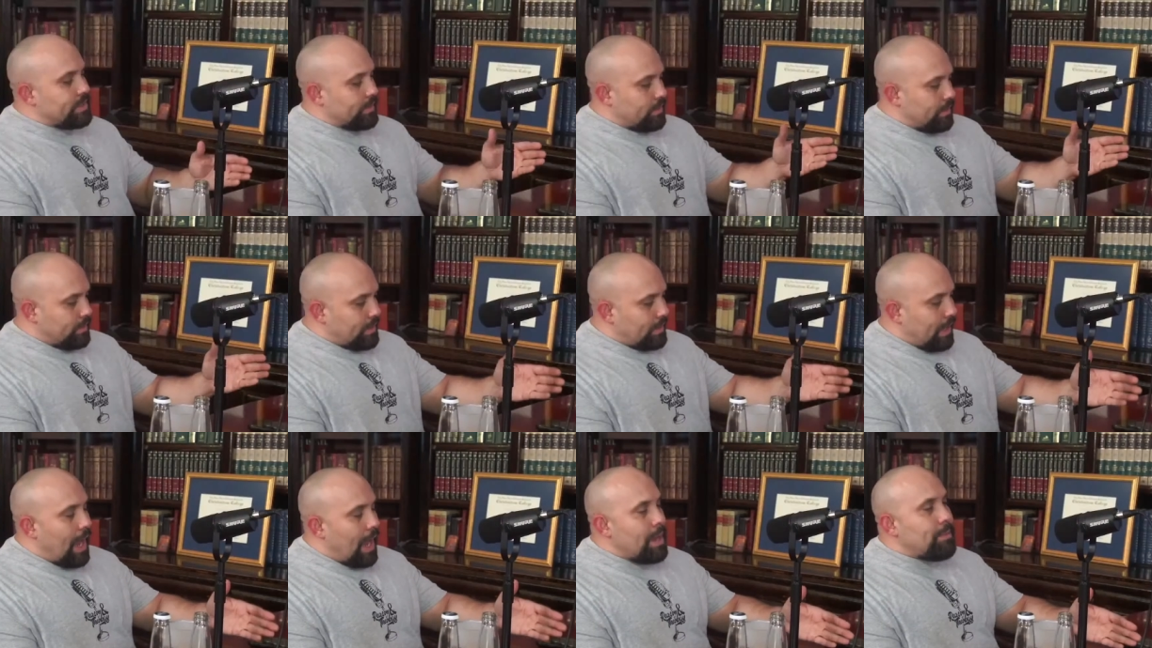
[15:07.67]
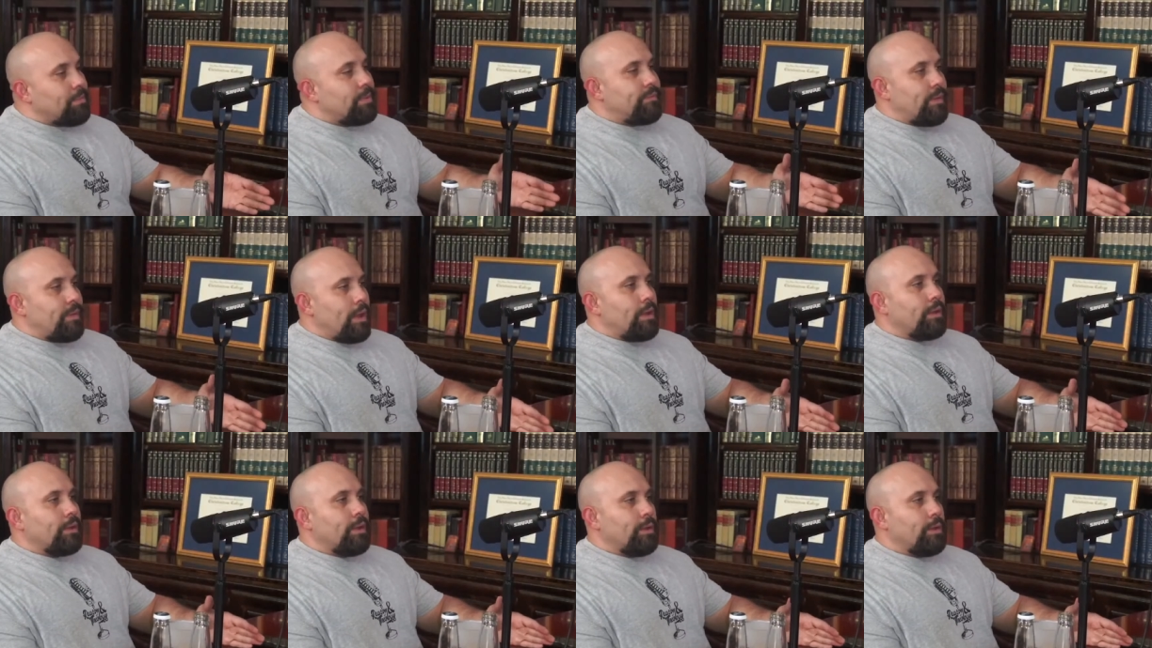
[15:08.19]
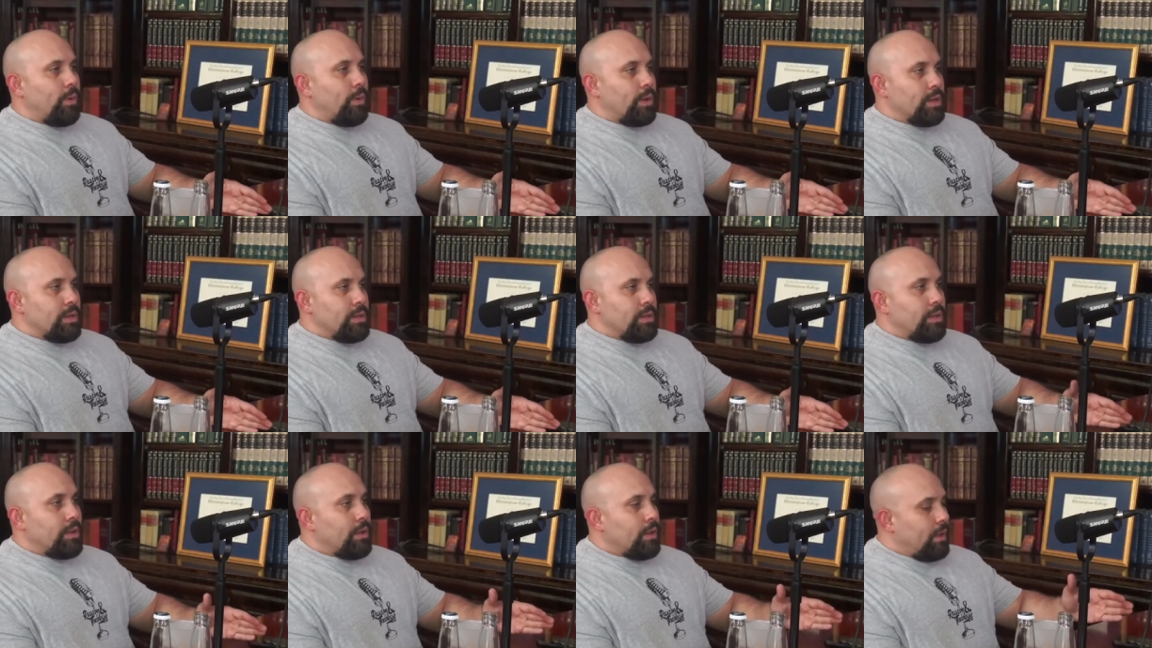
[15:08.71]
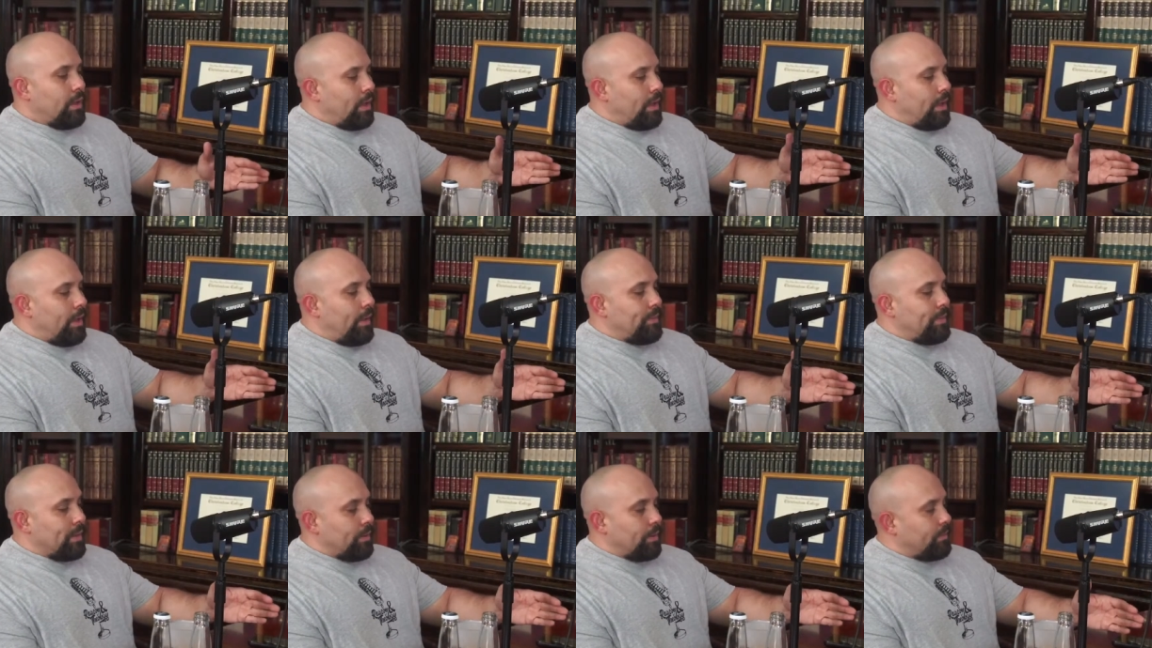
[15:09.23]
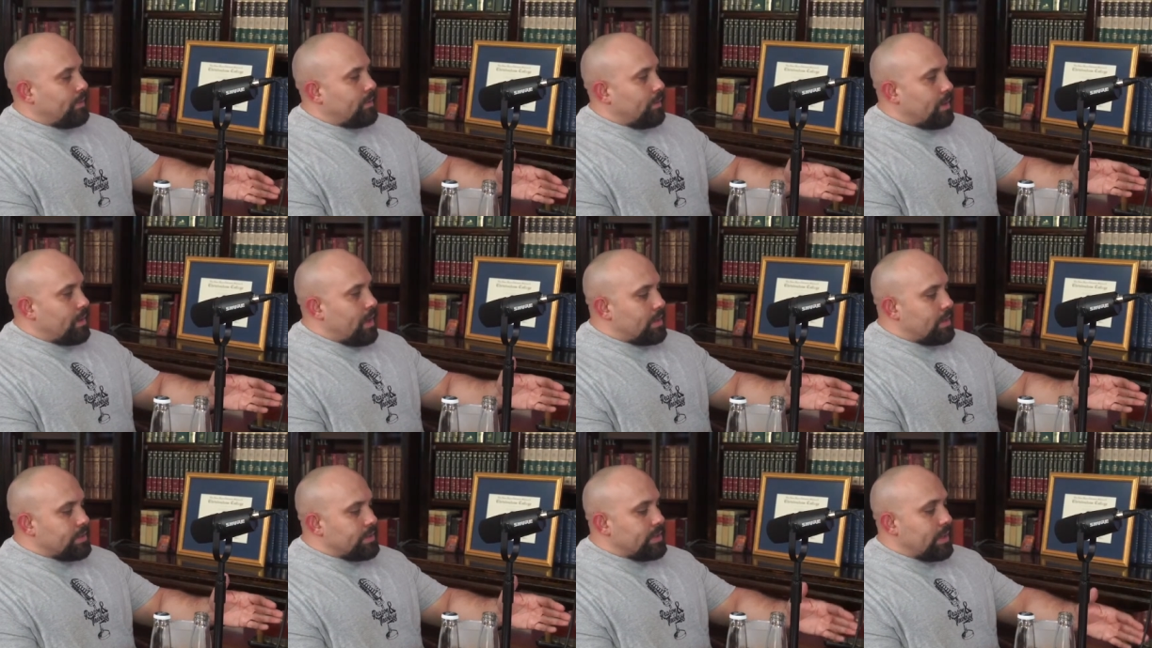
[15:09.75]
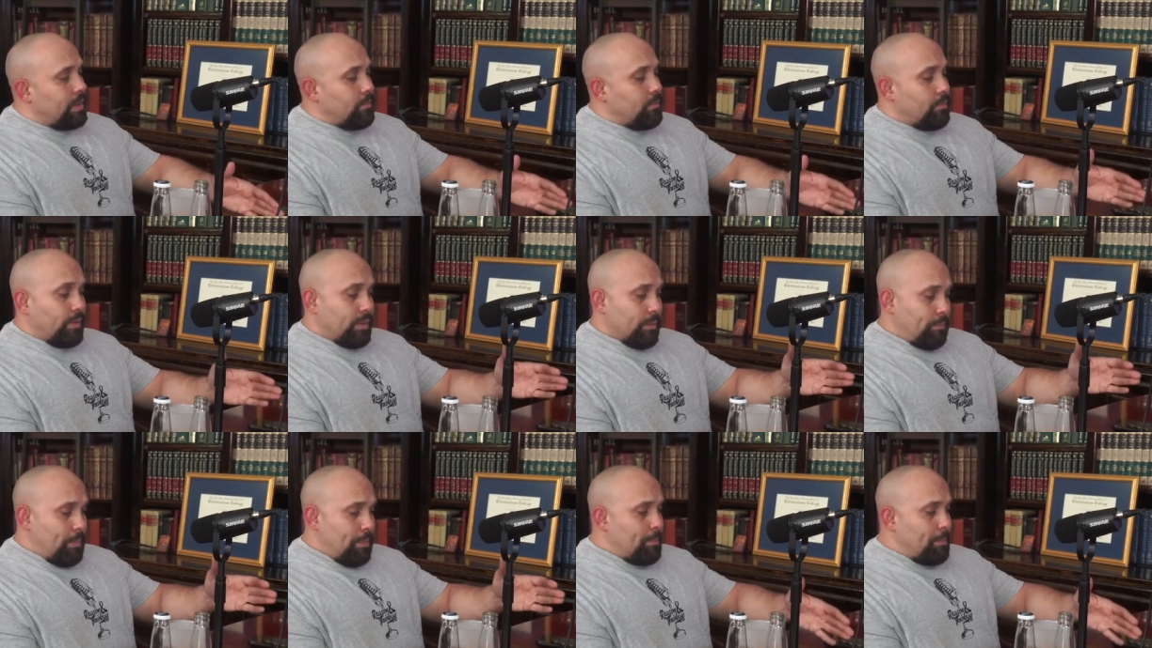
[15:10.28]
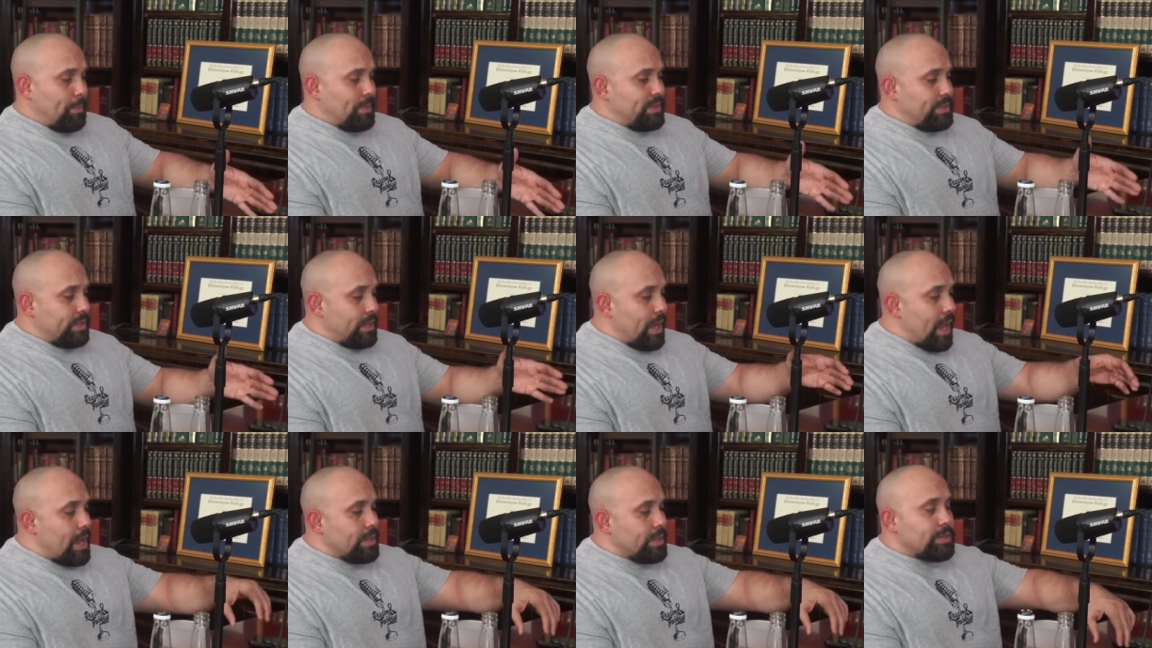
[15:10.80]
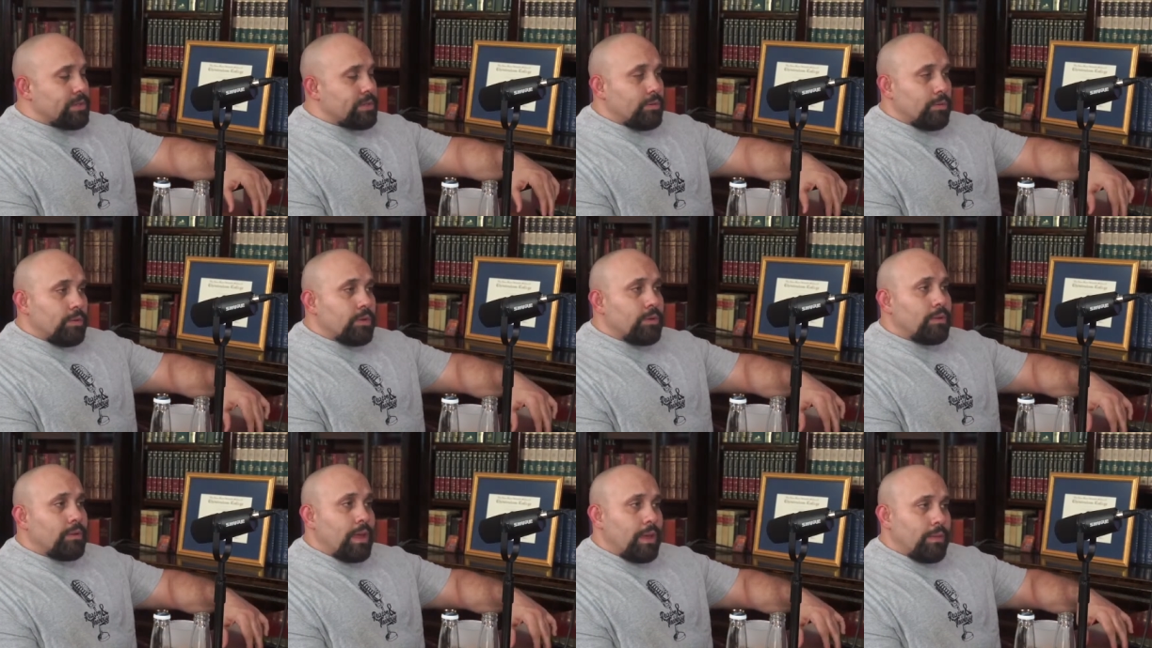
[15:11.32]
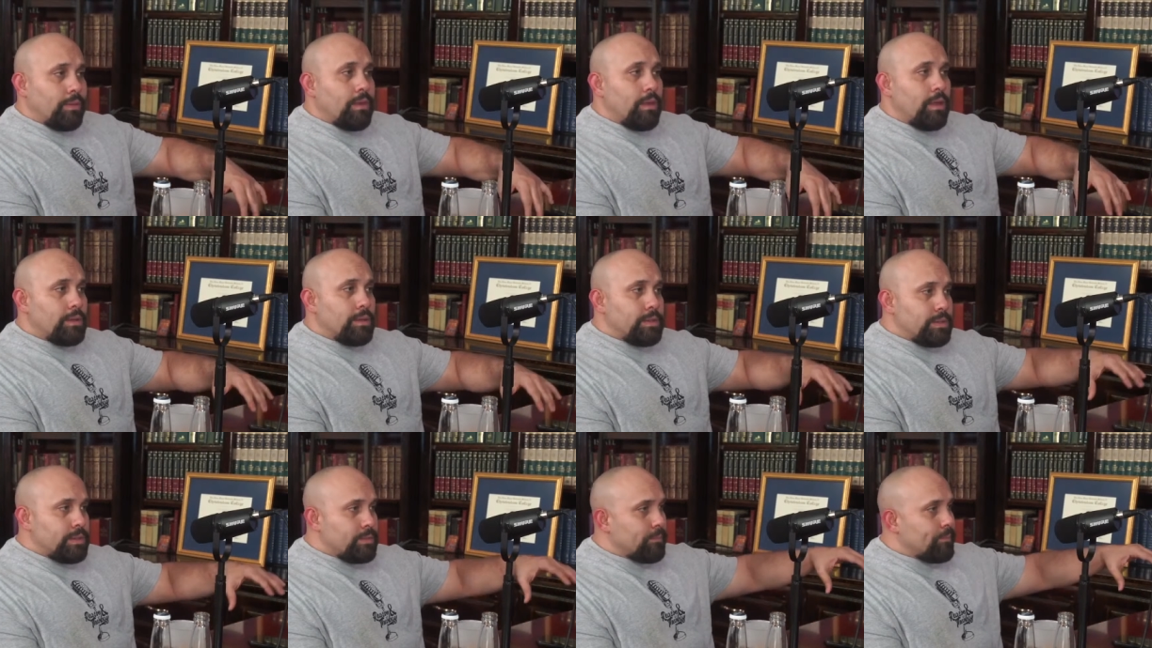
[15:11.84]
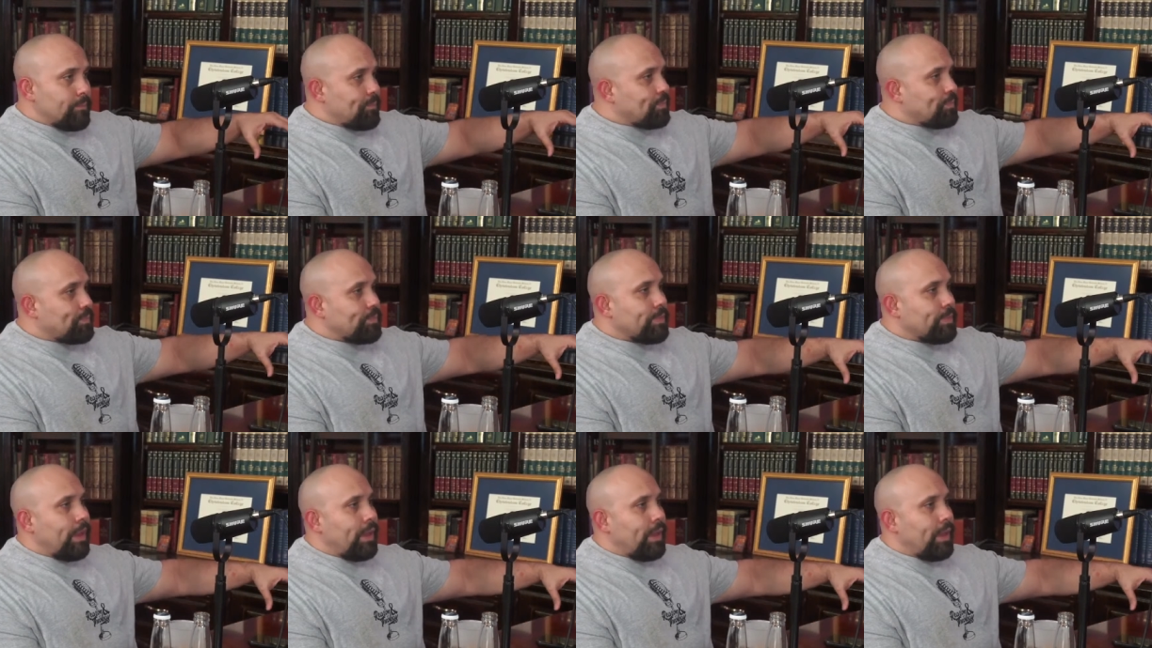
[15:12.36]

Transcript: the time of Vatican I, and mm. uh, they're they're not saying, well, the papacy has to look like this. Yeah.